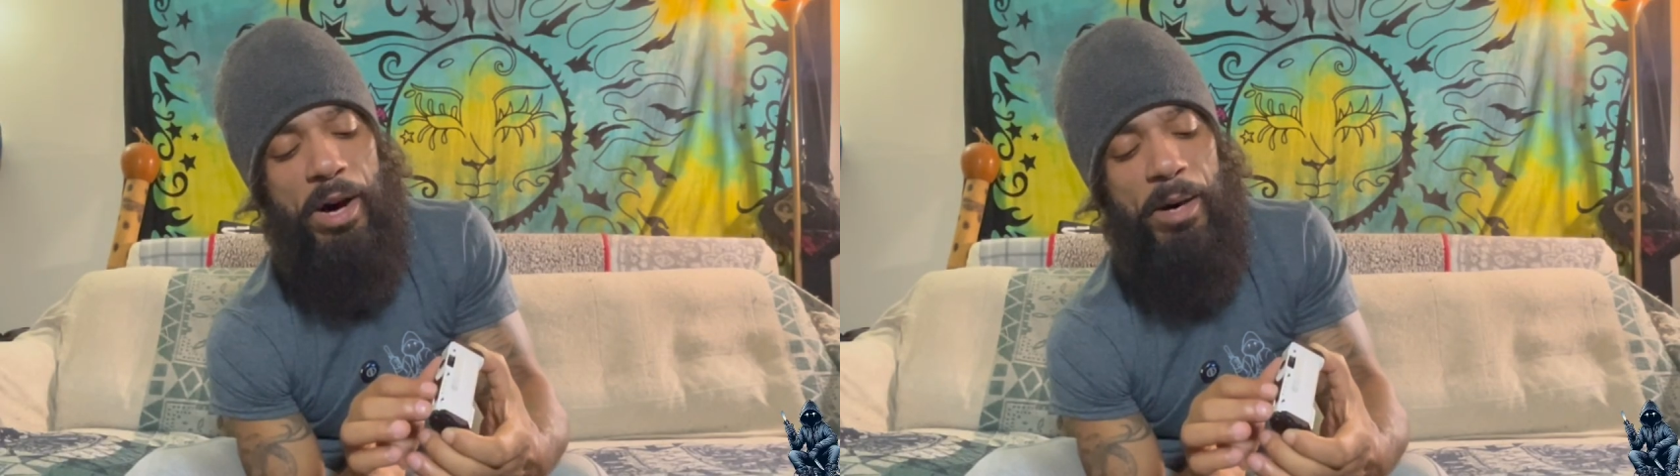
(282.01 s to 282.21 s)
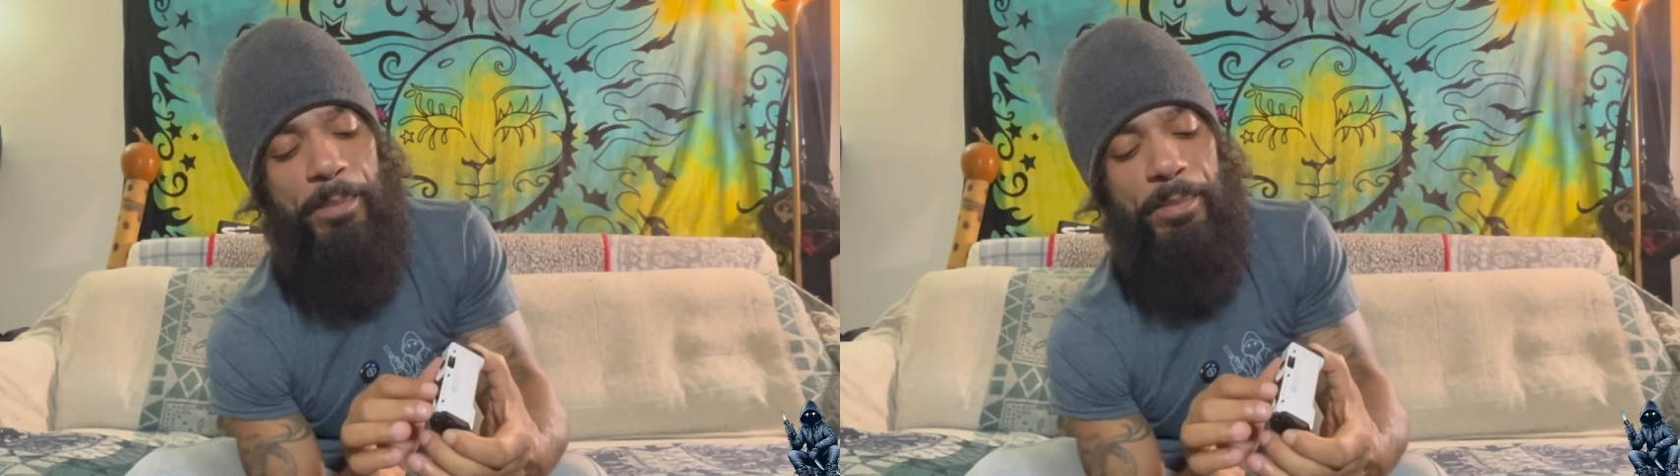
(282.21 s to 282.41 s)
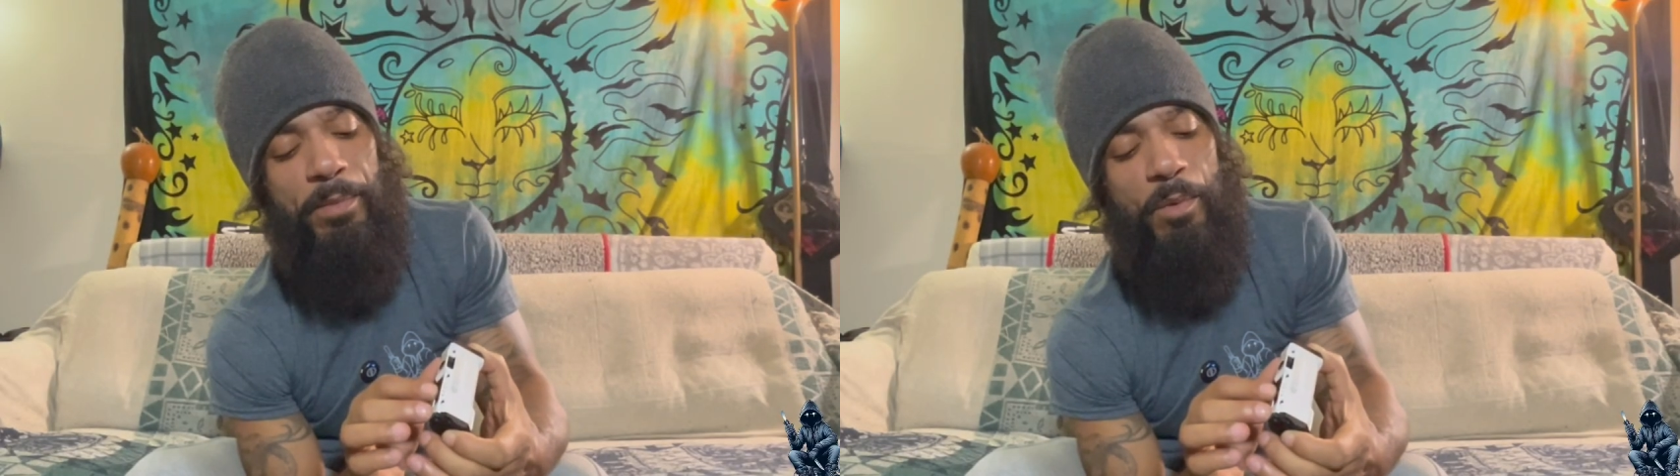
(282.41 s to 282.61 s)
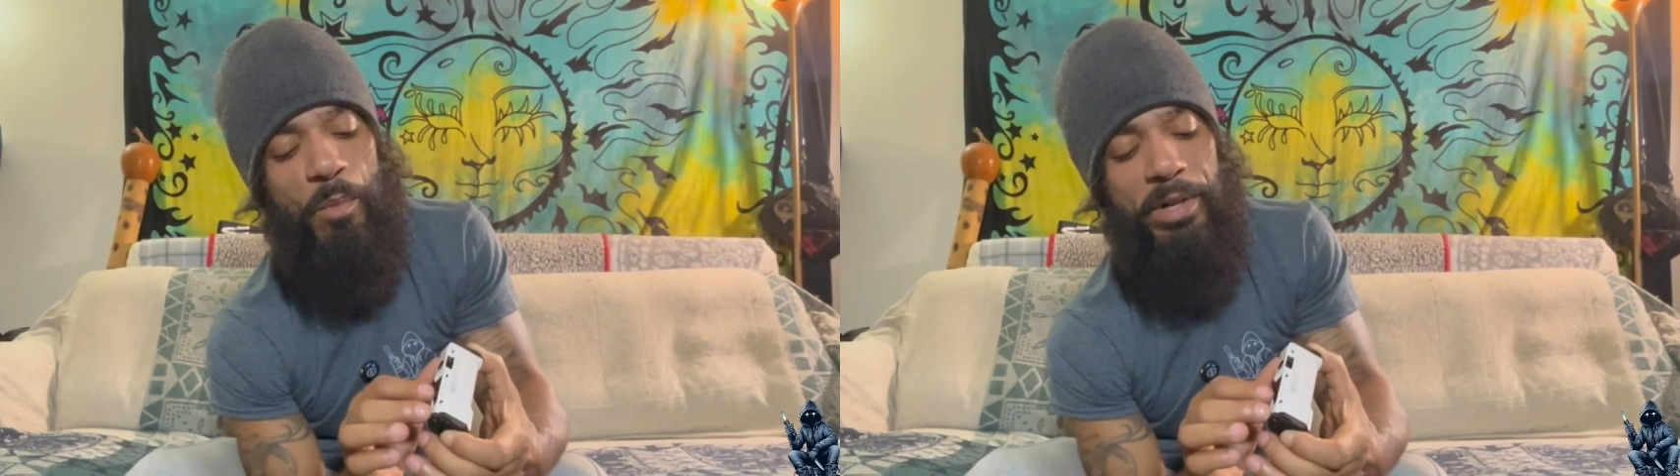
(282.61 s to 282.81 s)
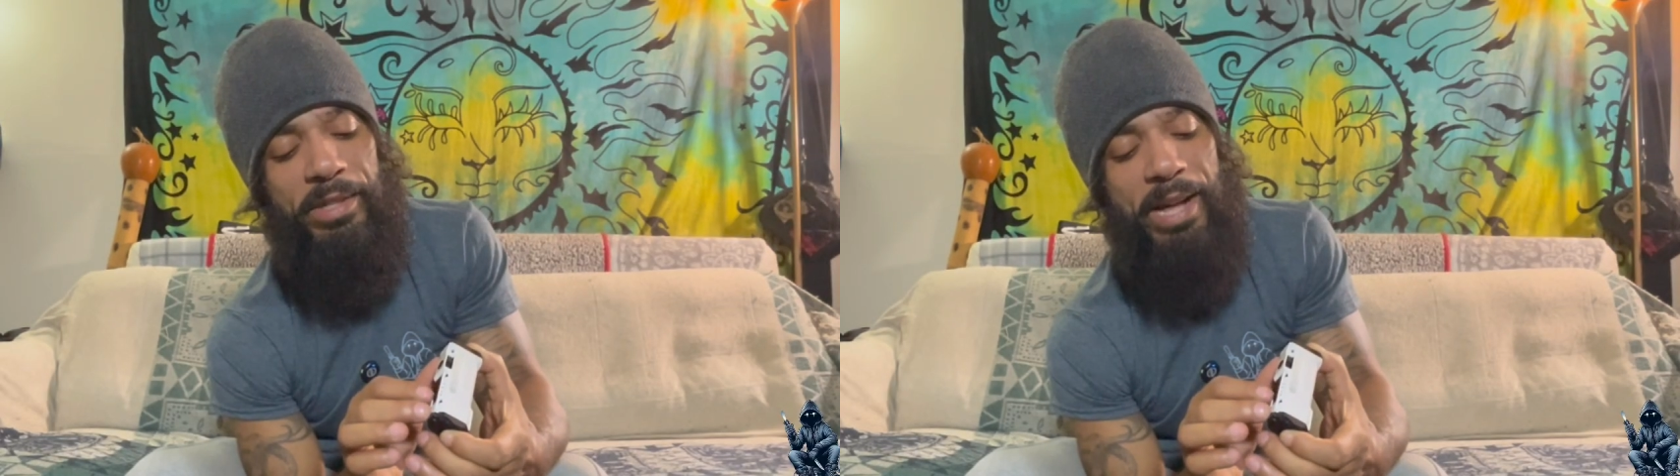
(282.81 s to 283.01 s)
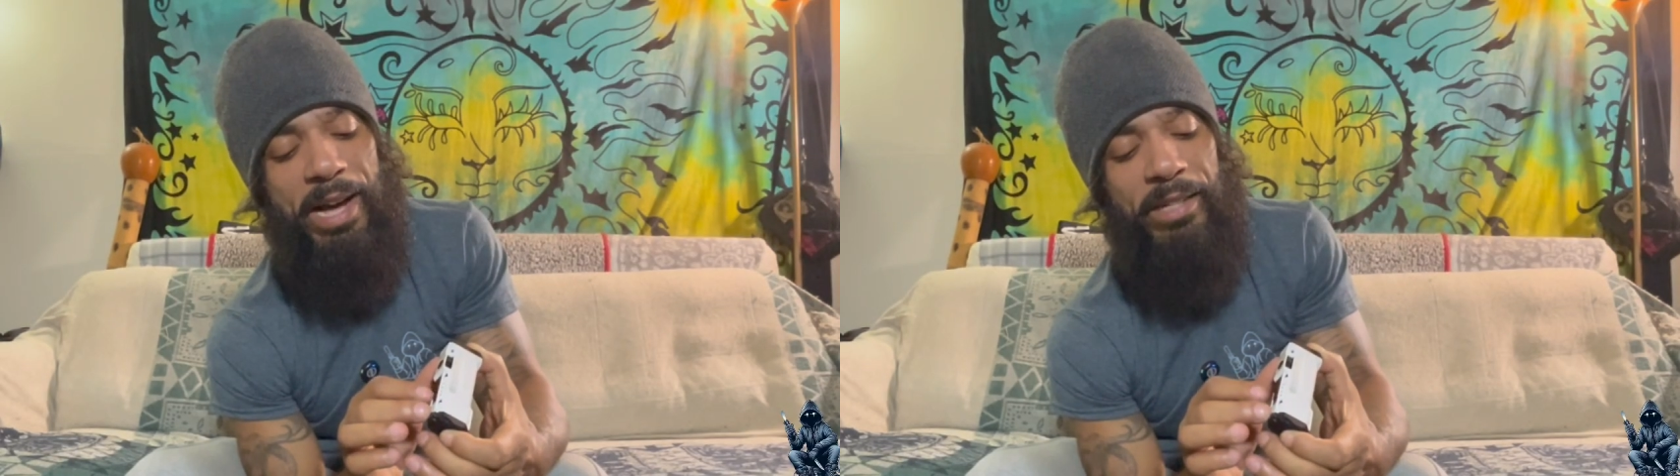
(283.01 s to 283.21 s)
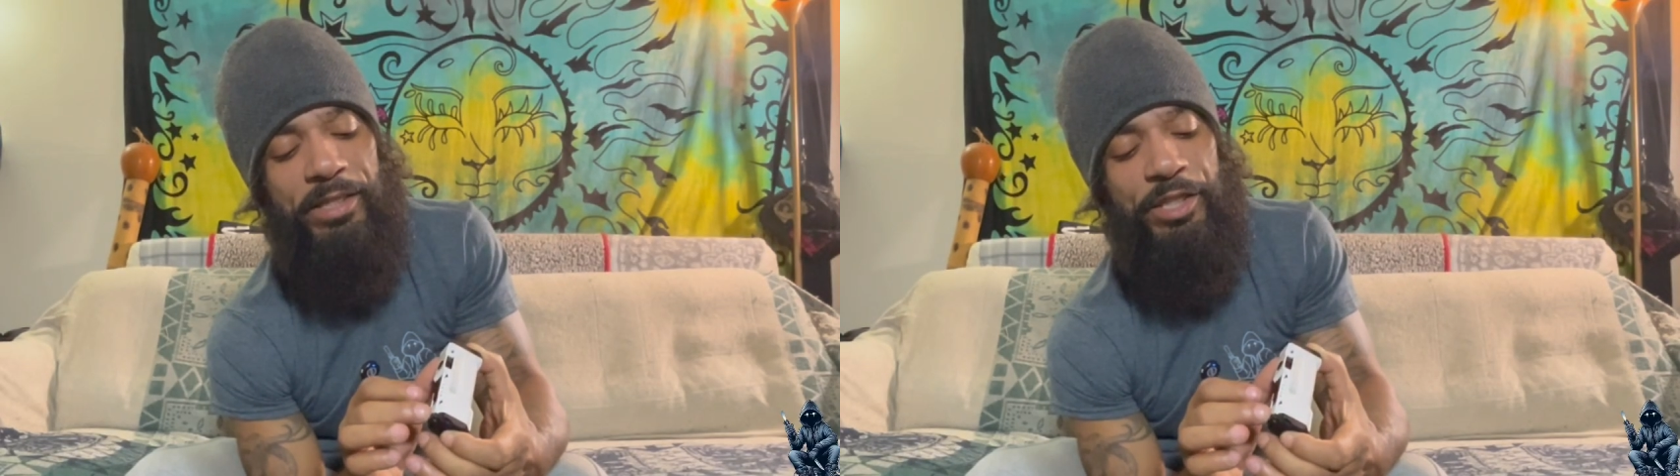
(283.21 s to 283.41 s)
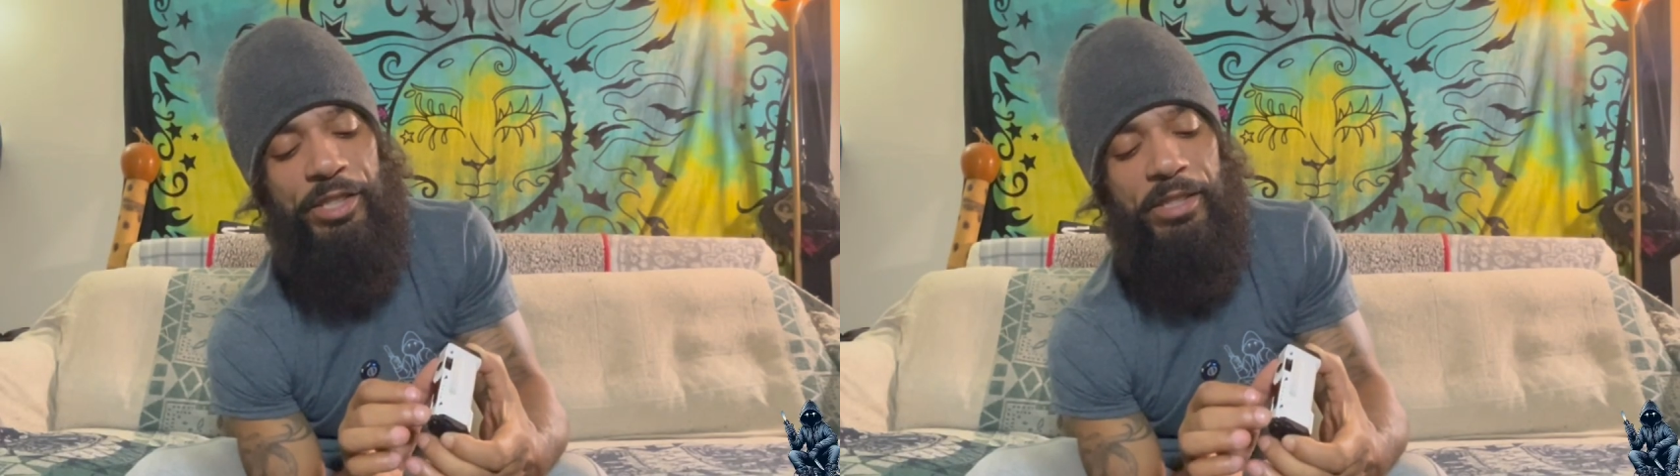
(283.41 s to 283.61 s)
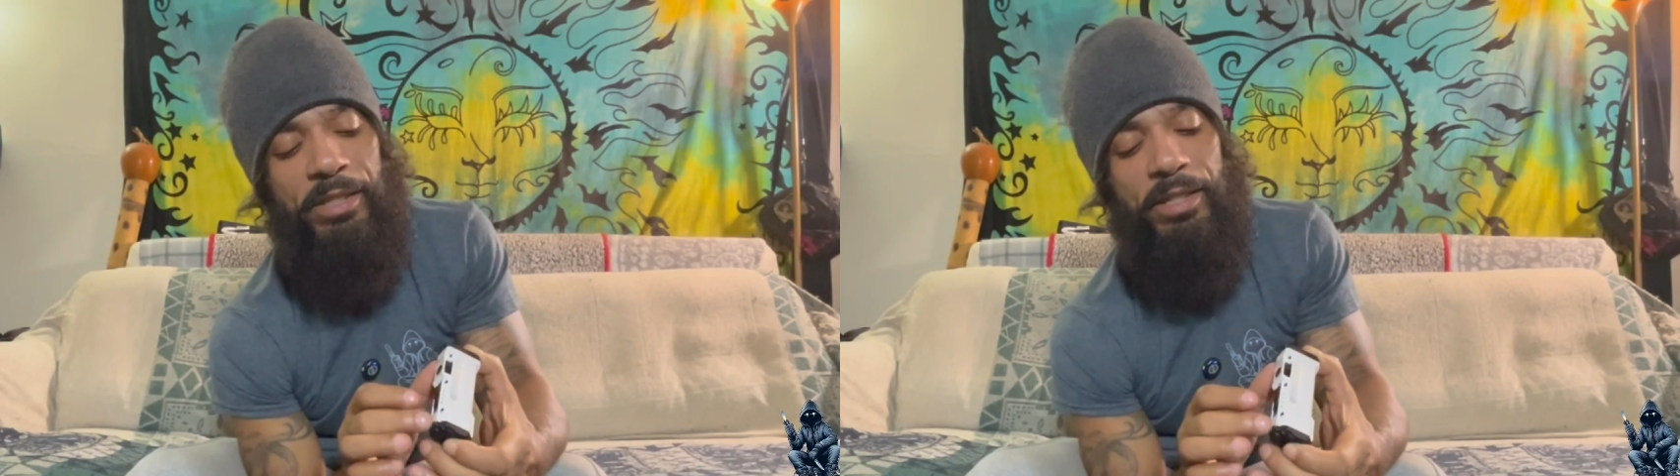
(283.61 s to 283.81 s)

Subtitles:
up 1 notch.